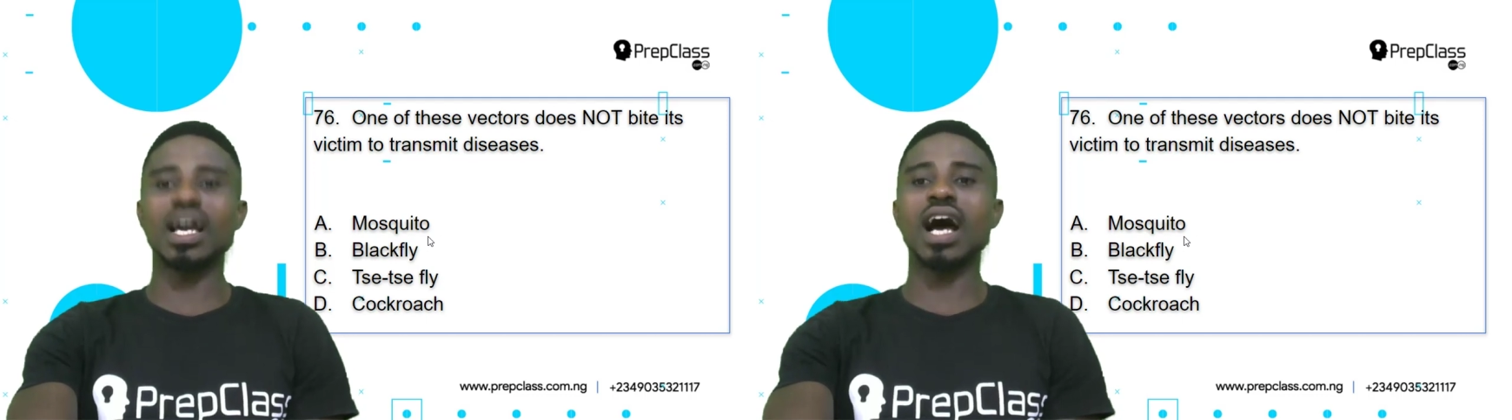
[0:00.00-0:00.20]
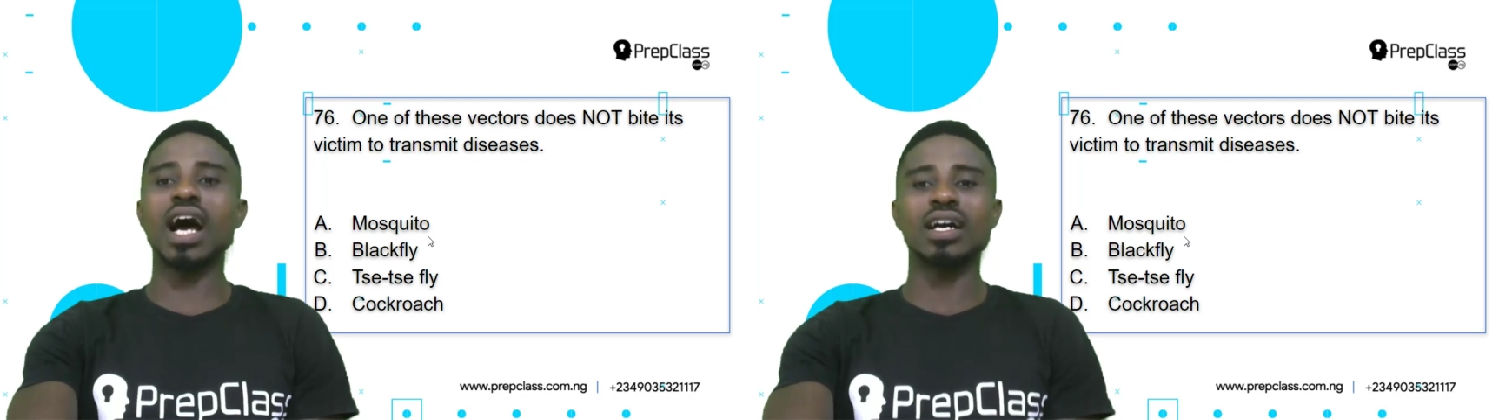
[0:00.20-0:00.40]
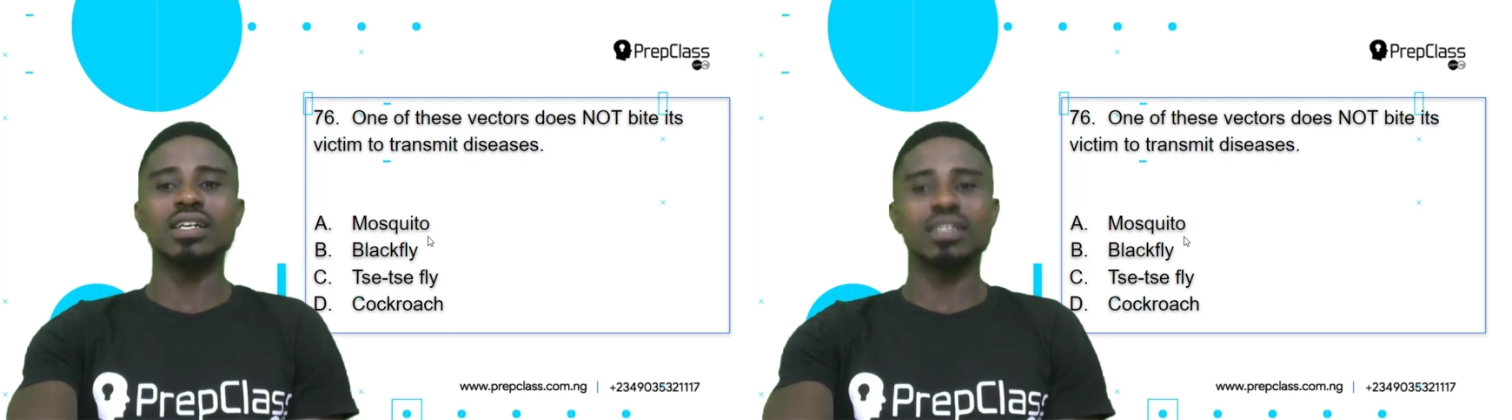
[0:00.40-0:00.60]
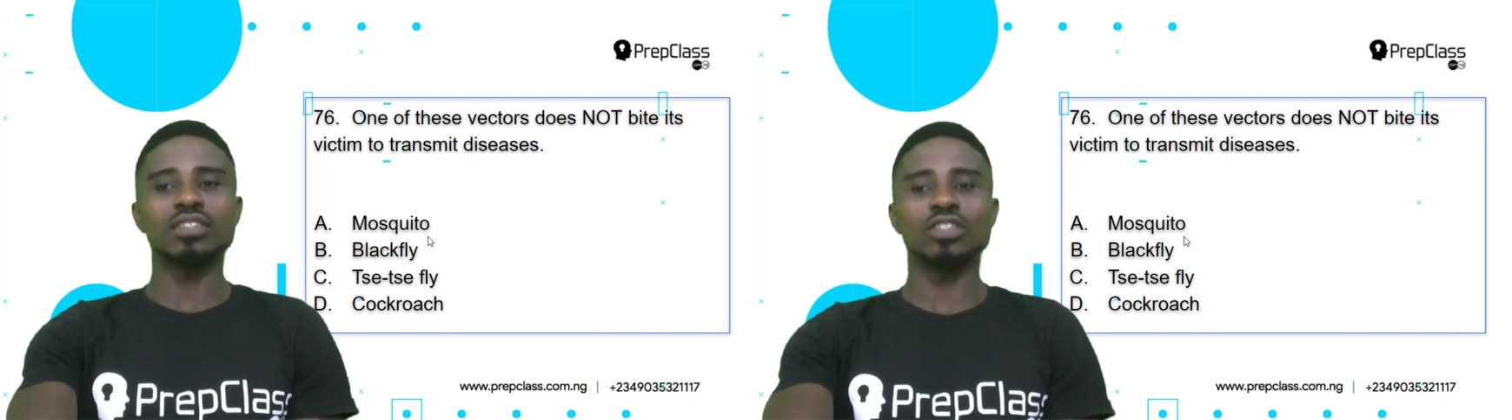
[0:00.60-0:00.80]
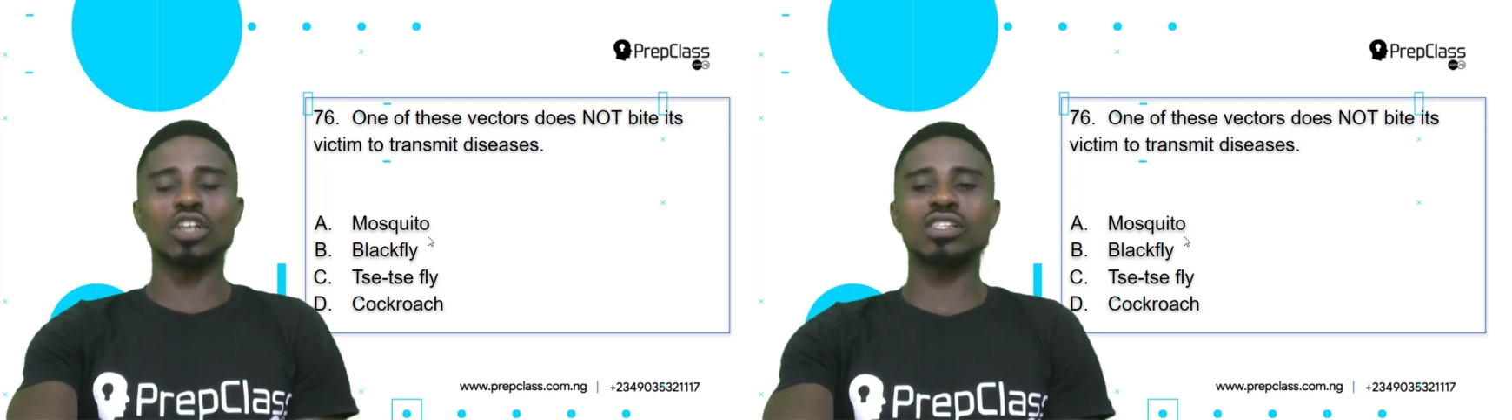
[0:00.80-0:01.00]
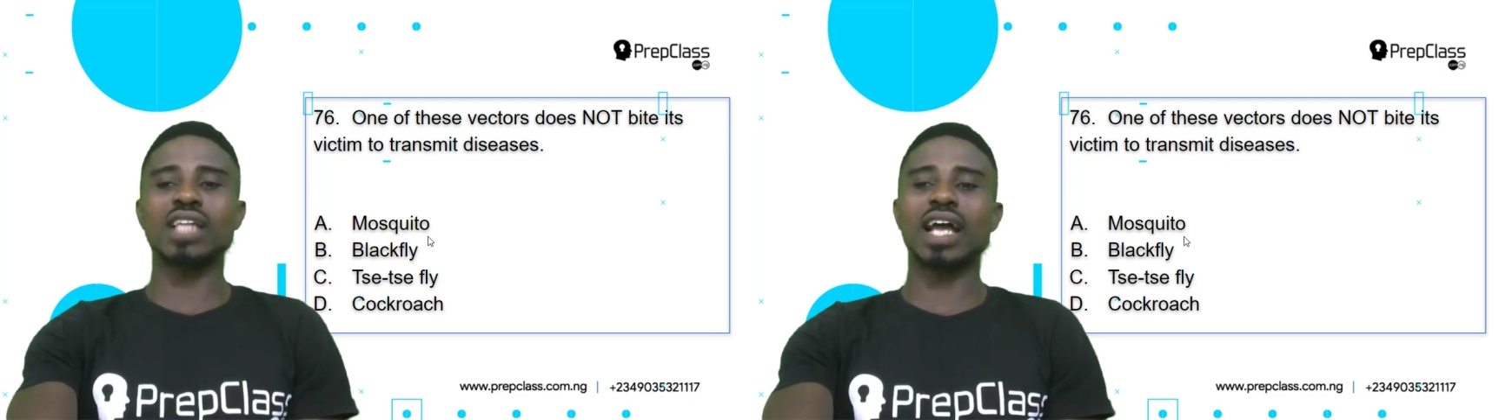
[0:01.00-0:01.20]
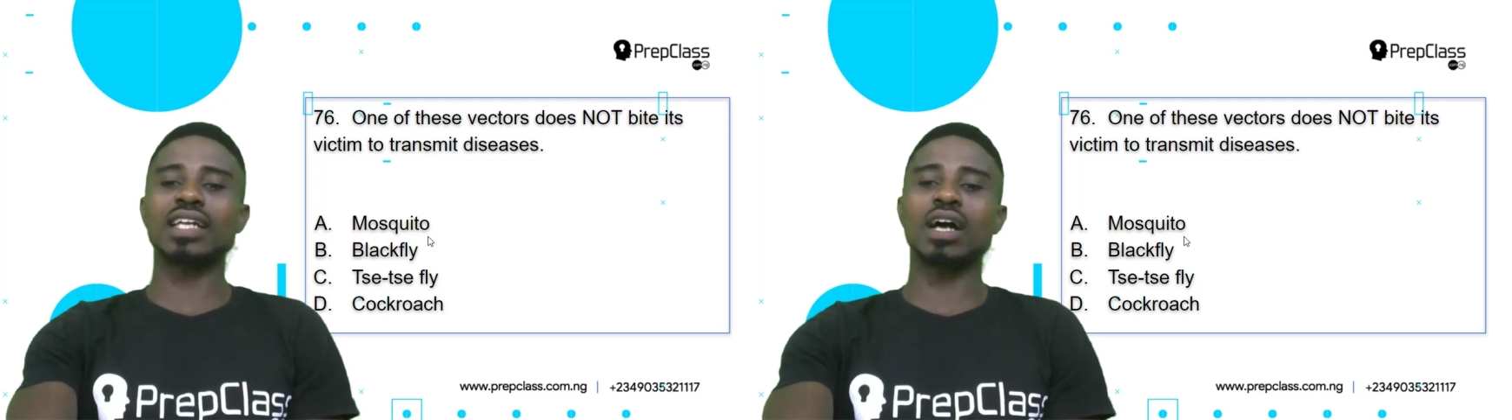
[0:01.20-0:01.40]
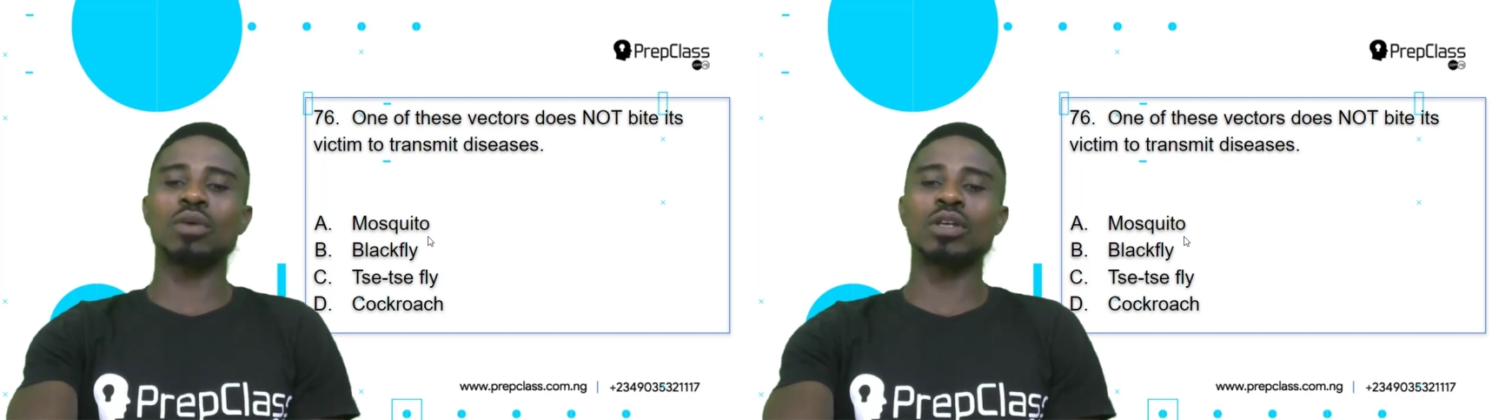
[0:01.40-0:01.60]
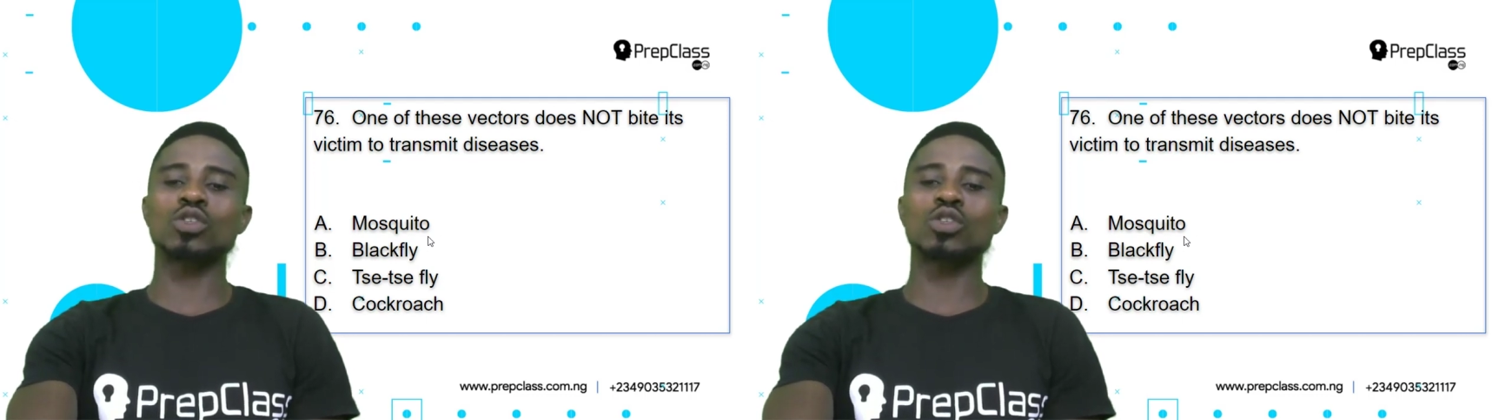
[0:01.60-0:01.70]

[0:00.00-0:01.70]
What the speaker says: Yeah, just like that way.